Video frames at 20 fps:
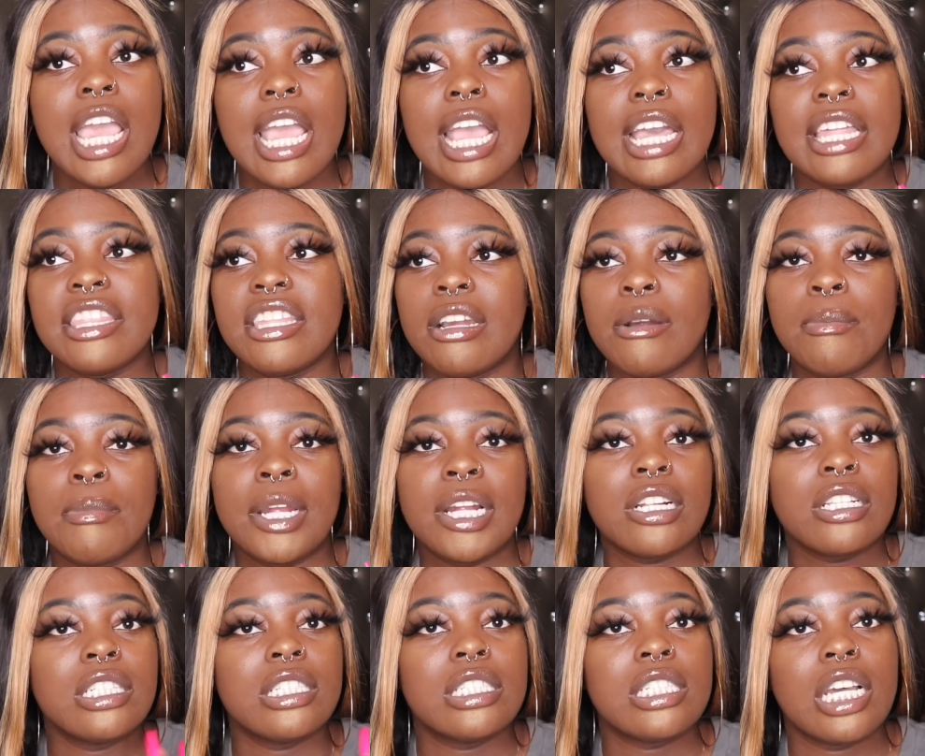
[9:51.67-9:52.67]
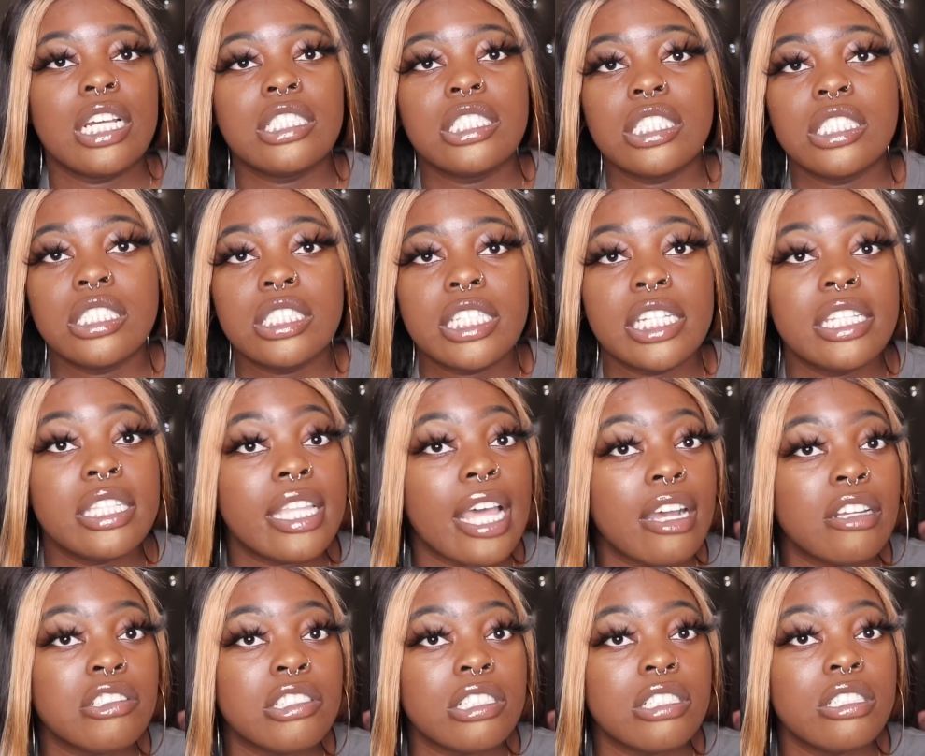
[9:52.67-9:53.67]
and they're barely touching
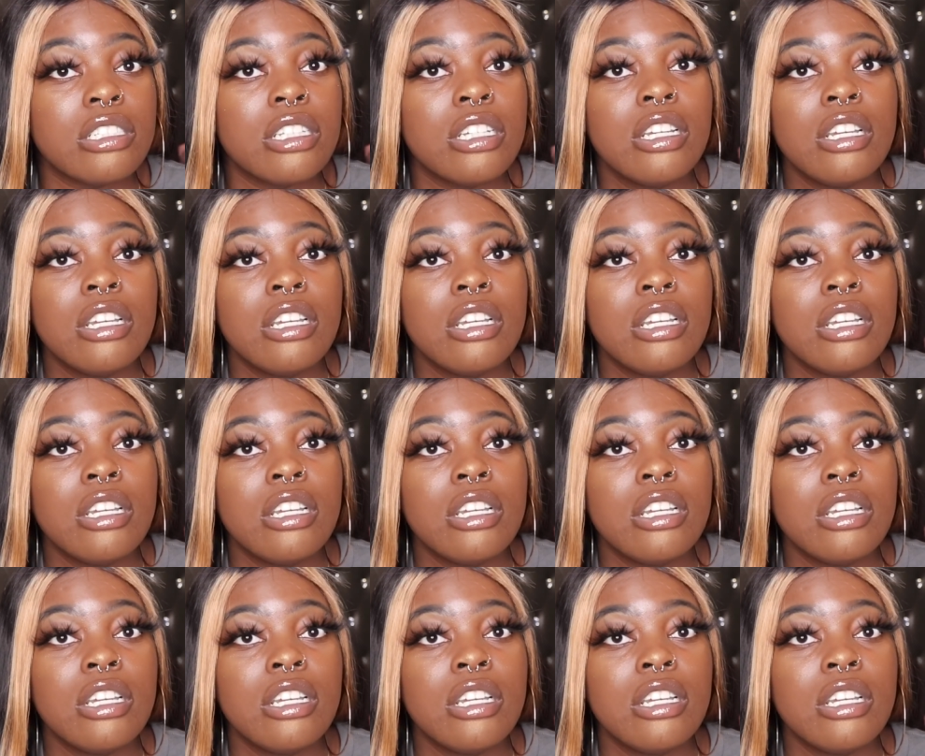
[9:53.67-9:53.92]
10,000